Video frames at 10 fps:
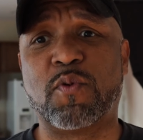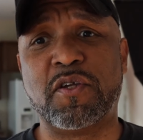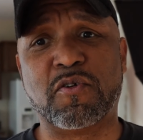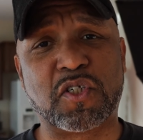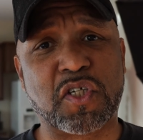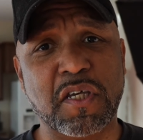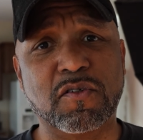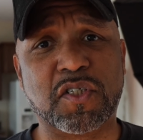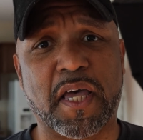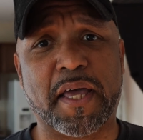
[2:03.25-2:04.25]
when your skill
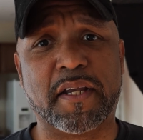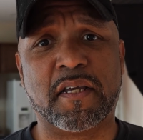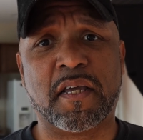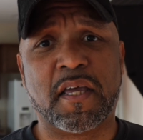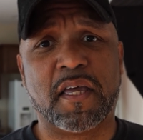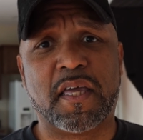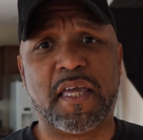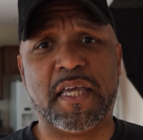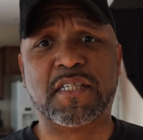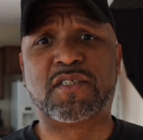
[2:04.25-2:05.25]
set
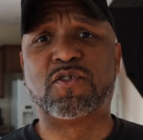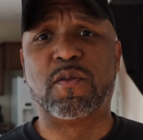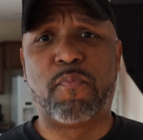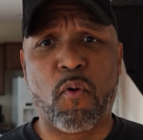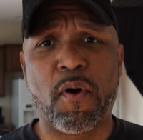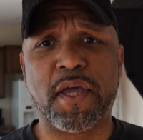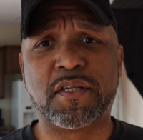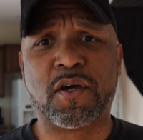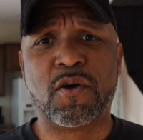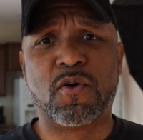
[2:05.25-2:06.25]
is to the
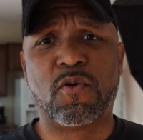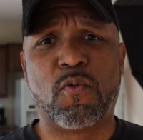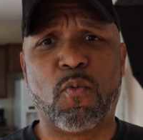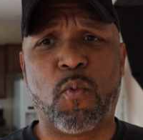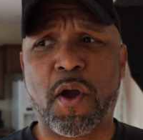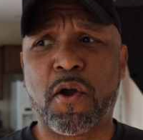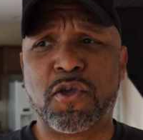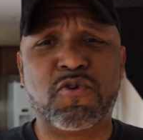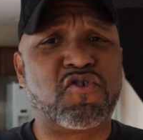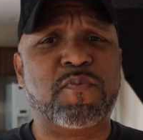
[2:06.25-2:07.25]
point
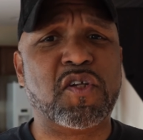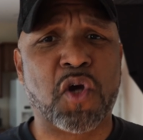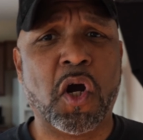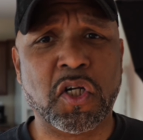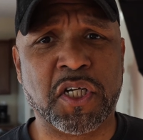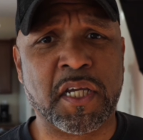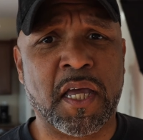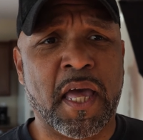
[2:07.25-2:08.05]
where you should be charging.